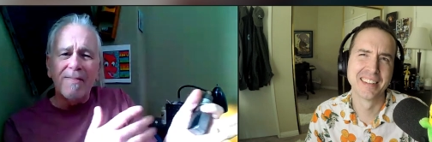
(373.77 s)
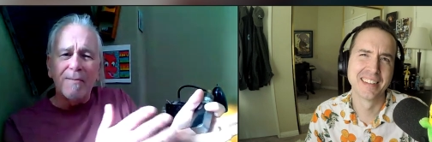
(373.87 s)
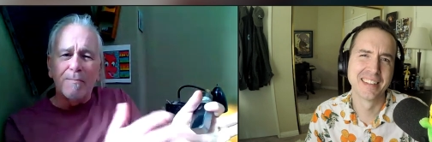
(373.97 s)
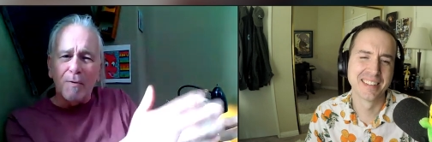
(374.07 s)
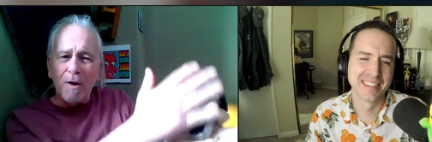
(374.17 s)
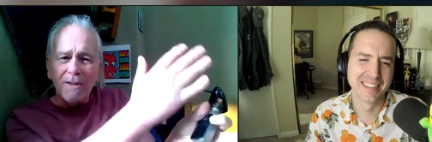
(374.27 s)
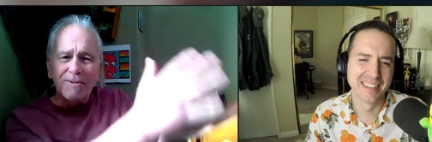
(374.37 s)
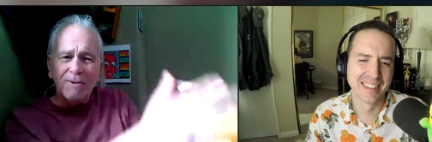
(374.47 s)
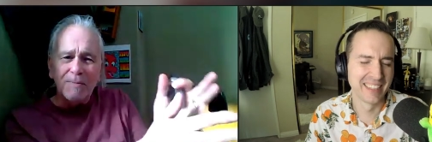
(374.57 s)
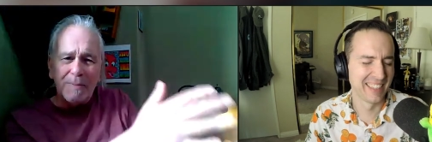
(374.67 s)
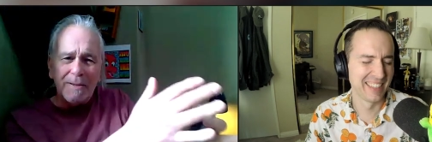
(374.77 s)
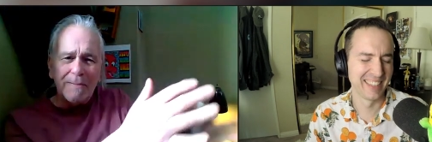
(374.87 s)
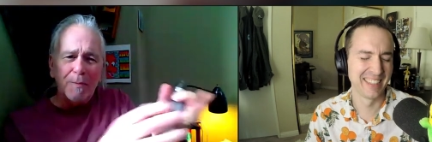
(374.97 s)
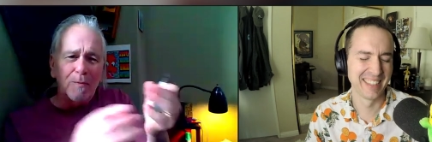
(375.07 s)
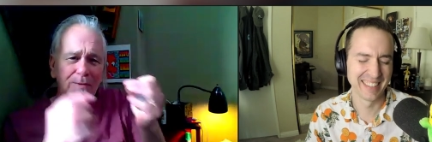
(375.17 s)
Speaker 1: and the bronzered
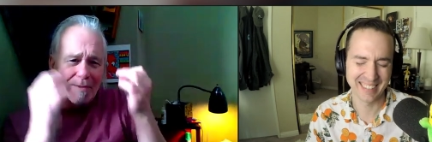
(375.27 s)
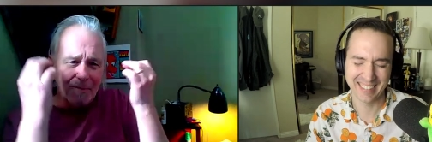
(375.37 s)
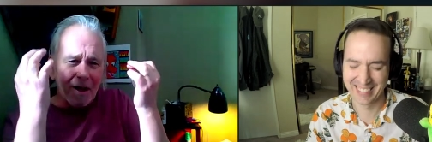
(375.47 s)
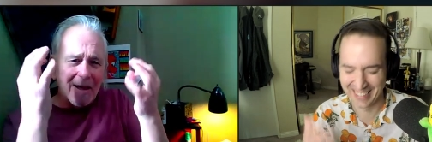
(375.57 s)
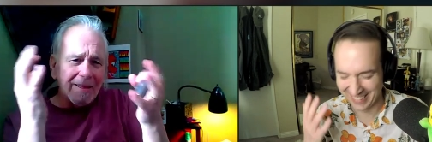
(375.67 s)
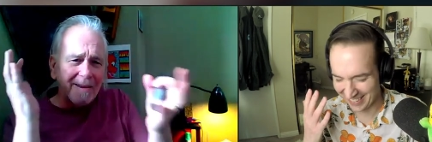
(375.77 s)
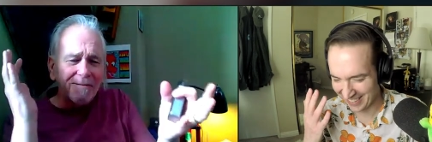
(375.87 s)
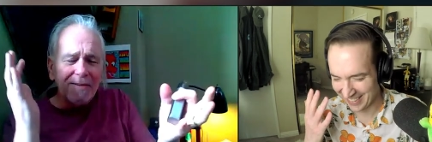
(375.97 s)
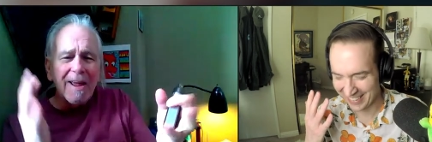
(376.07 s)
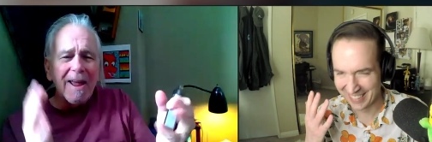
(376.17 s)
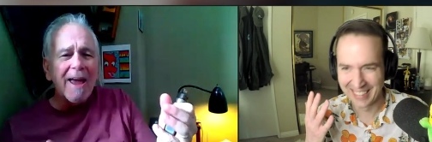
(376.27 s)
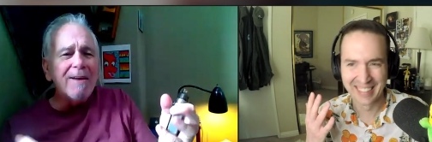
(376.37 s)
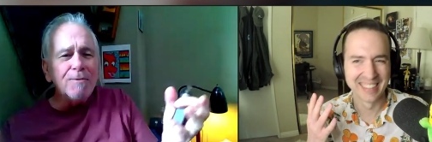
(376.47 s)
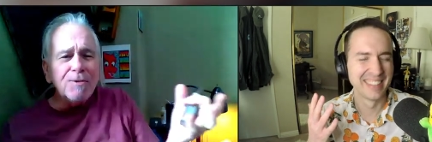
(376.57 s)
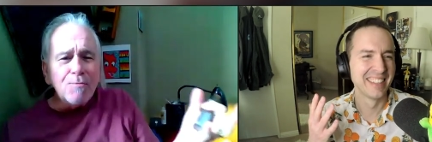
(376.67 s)
people with the eye and everything,
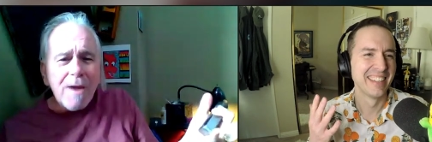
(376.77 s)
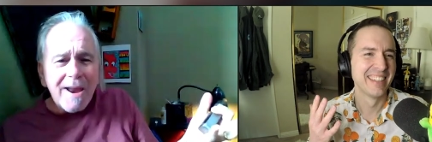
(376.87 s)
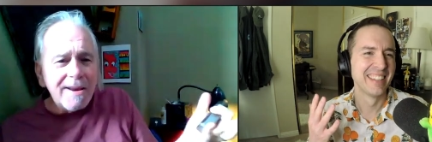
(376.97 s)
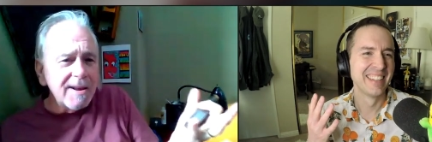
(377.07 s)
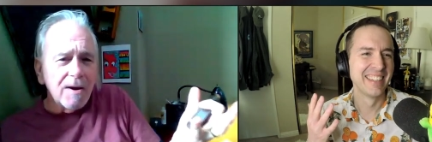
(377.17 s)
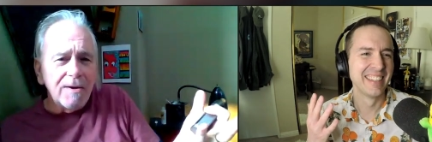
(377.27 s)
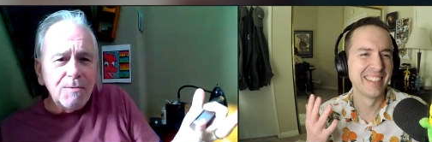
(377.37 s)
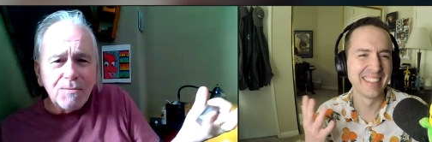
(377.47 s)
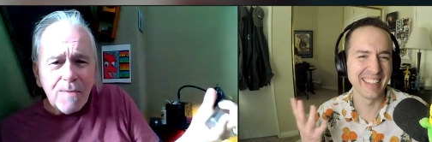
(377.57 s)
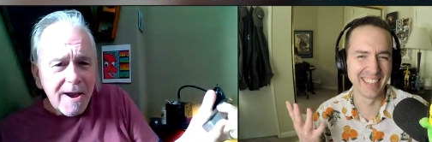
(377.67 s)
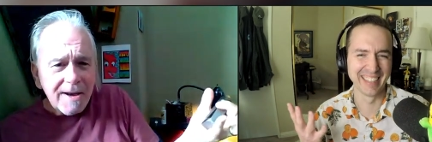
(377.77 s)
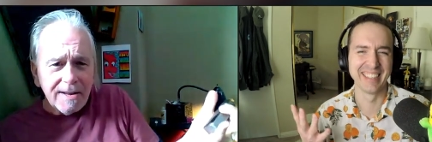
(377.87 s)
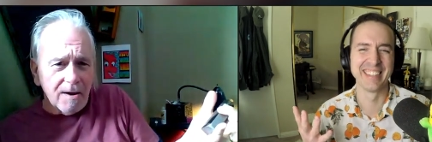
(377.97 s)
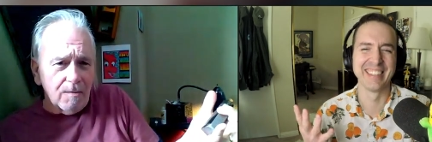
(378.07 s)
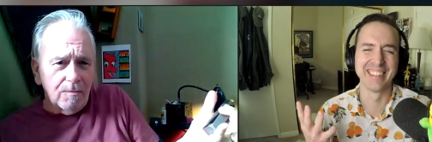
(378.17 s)
and it was a radio. It was
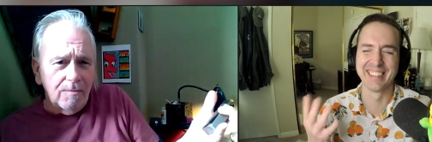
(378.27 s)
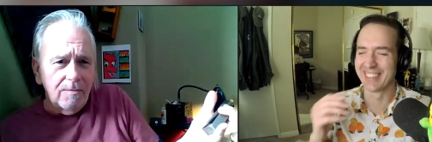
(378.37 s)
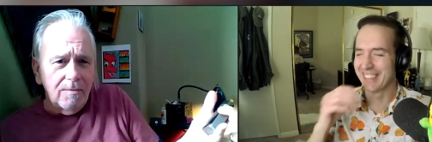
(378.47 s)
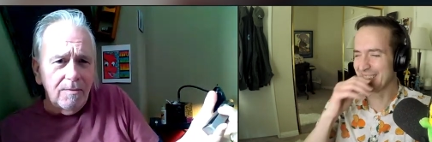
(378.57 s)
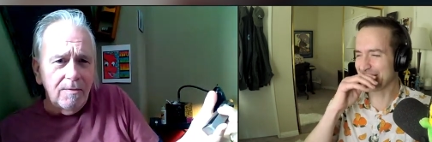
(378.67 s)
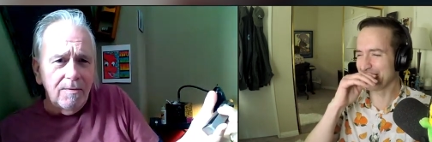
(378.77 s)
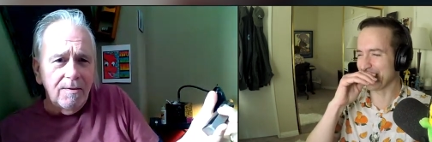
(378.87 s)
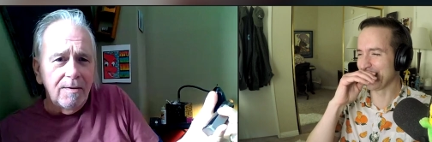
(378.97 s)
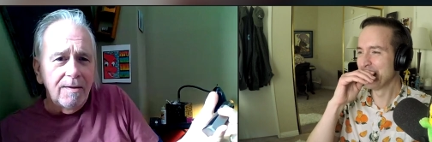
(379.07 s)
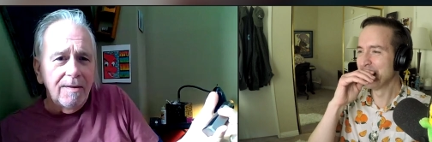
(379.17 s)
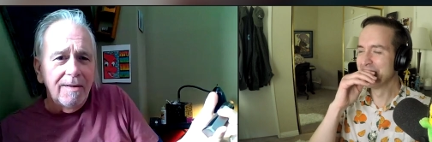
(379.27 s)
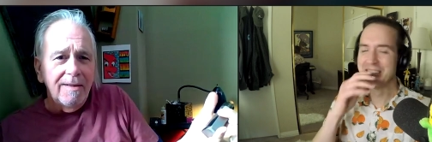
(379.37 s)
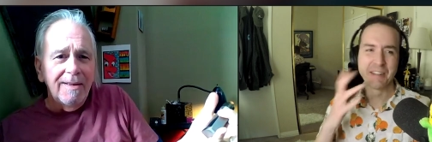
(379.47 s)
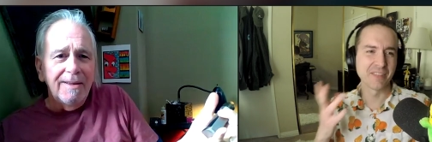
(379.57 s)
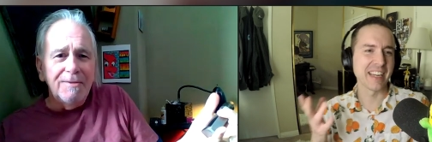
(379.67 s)
radio.
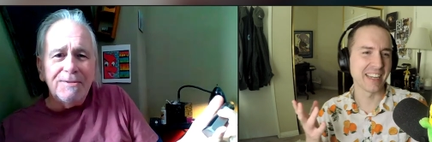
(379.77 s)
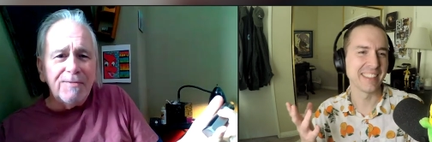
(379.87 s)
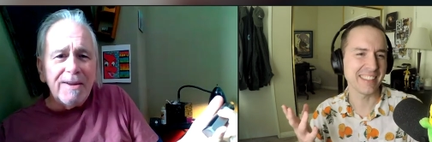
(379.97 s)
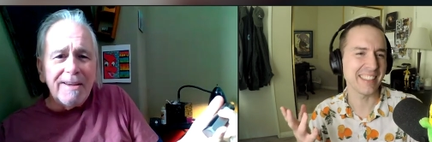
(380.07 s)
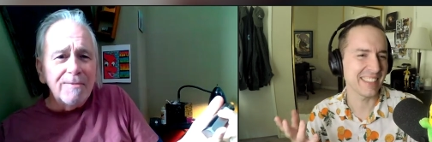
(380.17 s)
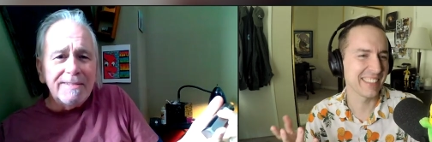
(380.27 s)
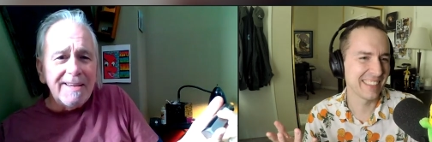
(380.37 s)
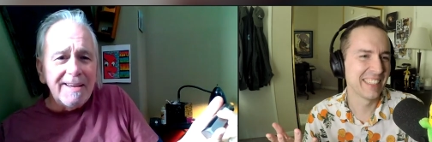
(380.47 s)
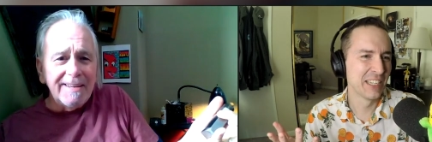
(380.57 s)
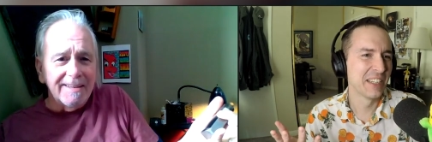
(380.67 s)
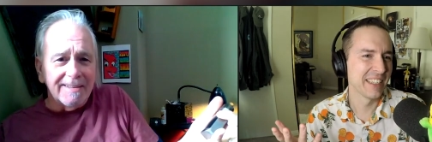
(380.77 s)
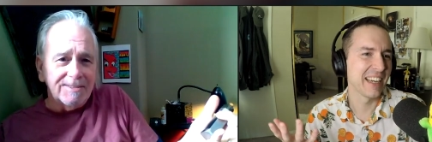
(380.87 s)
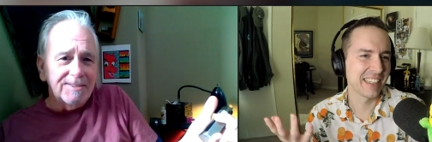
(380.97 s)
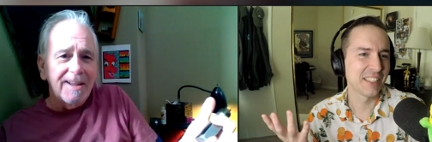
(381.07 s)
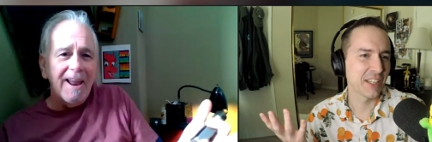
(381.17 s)
Speaker 2: Yeah, it
Speaker 1: was freaking it, ridiculous.
Speaker 2: Yeah,
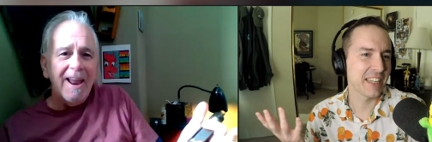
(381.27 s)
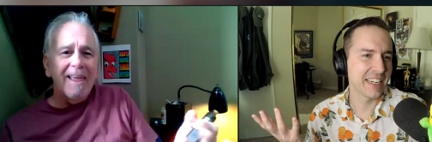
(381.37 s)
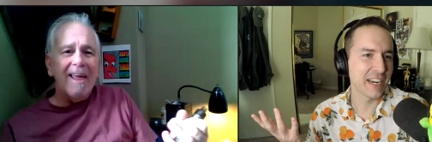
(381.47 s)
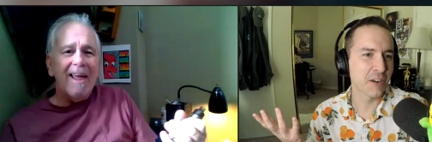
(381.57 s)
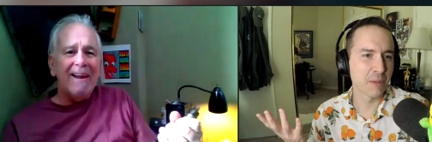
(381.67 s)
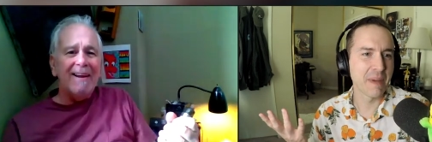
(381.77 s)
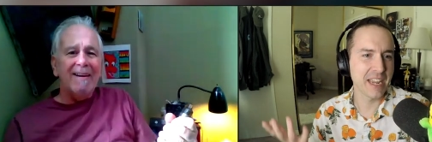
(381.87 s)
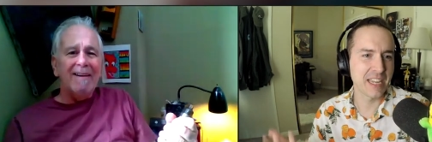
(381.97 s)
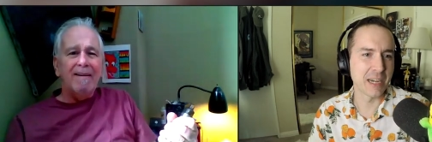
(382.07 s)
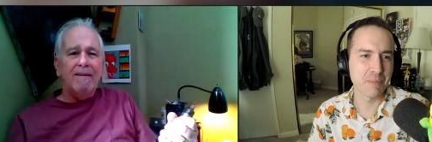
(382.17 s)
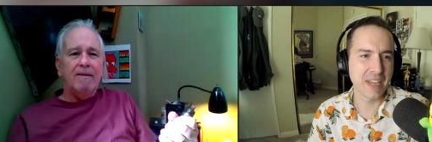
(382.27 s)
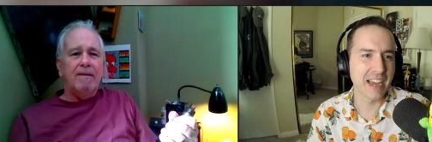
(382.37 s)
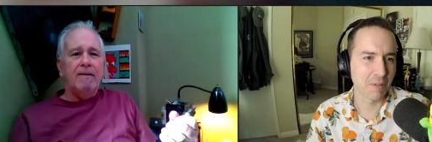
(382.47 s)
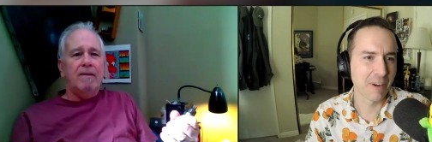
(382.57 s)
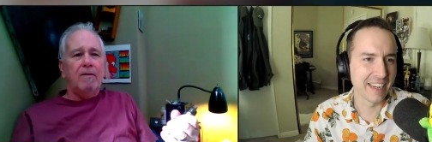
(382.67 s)
because they can hear the makeup. Yeah,
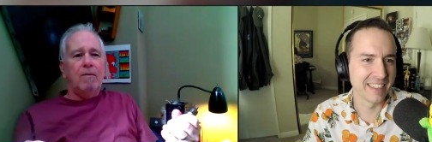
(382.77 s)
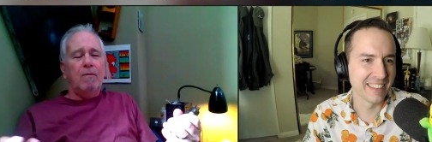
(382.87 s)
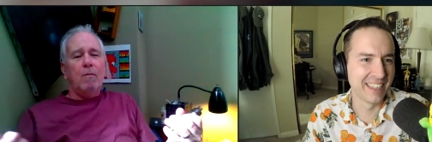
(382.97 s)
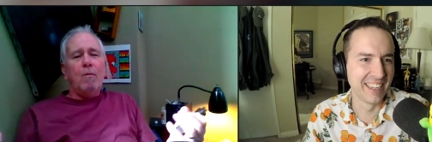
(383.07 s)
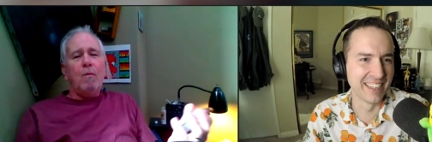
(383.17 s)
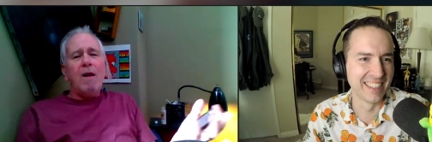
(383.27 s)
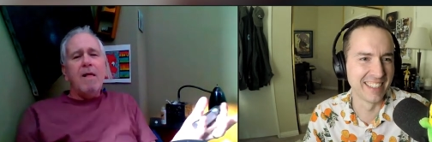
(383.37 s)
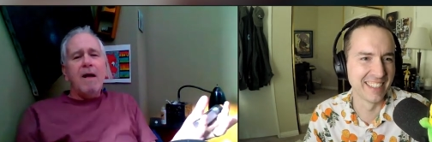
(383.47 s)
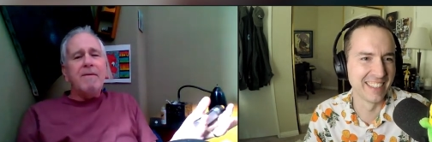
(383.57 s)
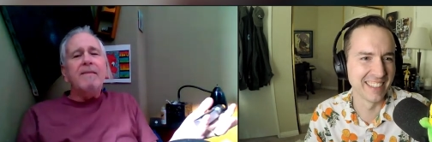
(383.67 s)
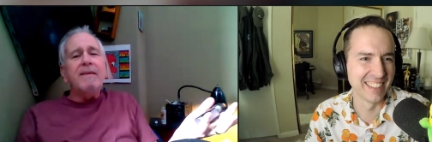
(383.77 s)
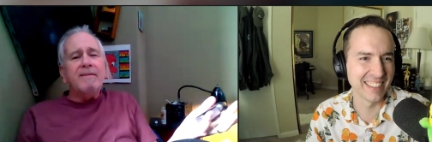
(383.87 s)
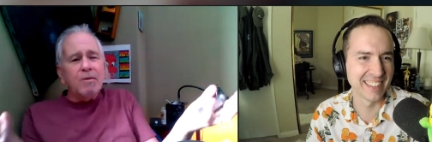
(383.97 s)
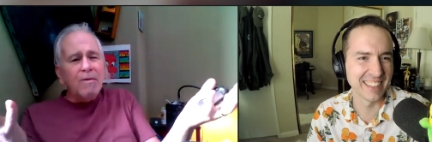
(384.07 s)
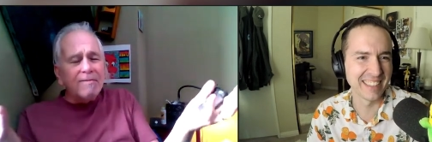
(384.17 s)
right.
Speaker 1: Well, I mean, they
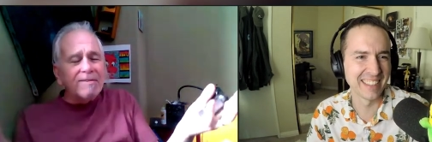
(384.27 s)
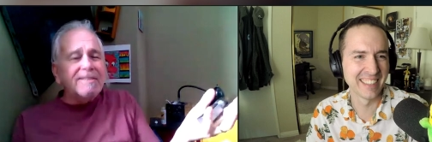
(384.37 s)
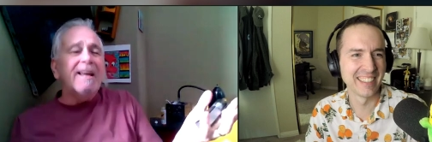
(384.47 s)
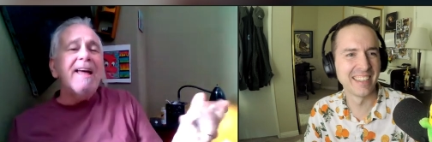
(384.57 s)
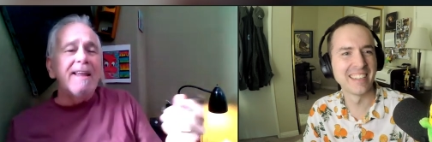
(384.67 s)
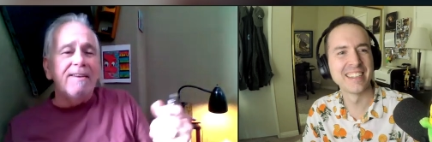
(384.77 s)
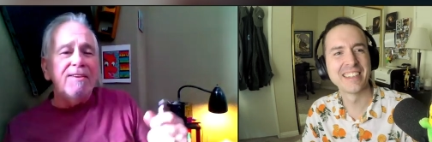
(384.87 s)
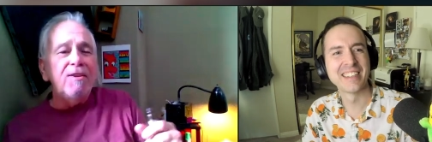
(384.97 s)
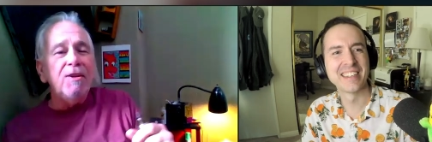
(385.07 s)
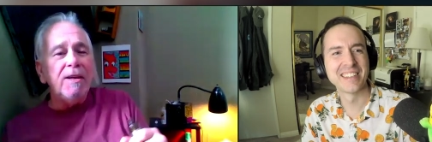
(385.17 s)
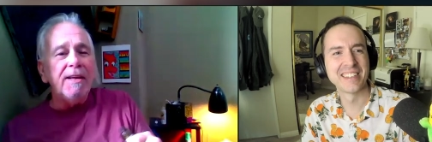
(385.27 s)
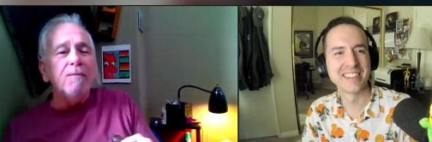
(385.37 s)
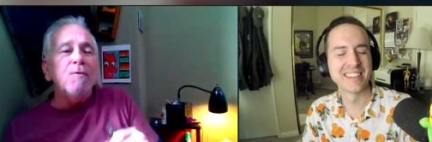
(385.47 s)
sort of said it